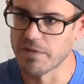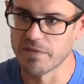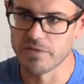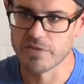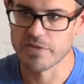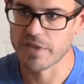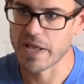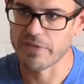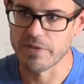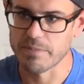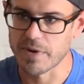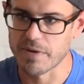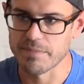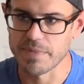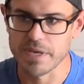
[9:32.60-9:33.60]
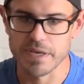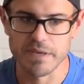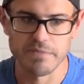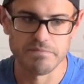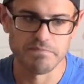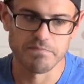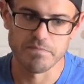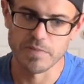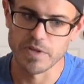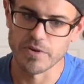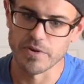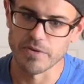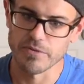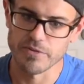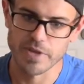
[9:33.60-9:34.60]
slightly bumpy,
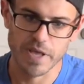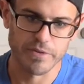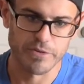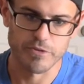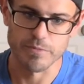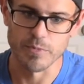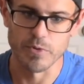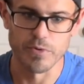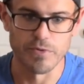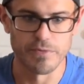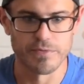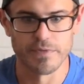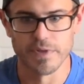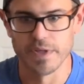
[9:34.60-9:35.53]
slightly smooth